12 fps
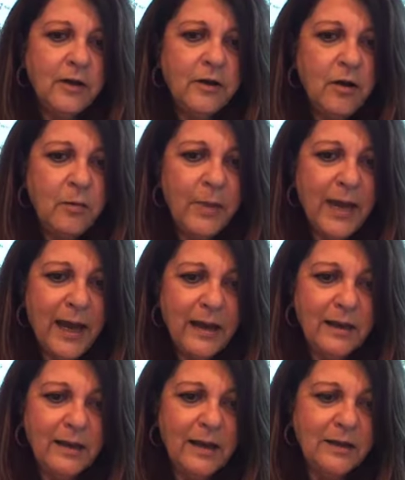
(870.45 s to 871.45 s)
Go
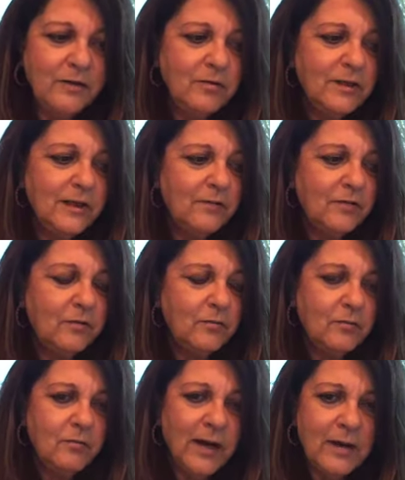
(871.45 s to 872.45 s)
back, and you could
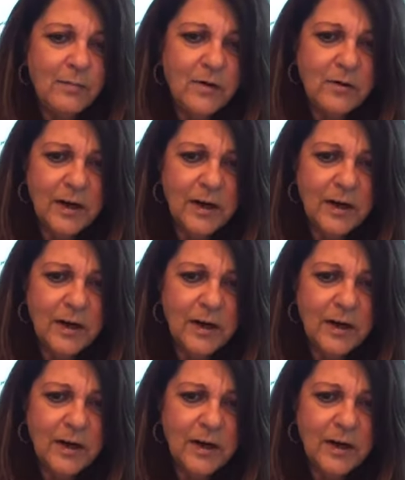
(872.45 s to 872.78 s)
even write me,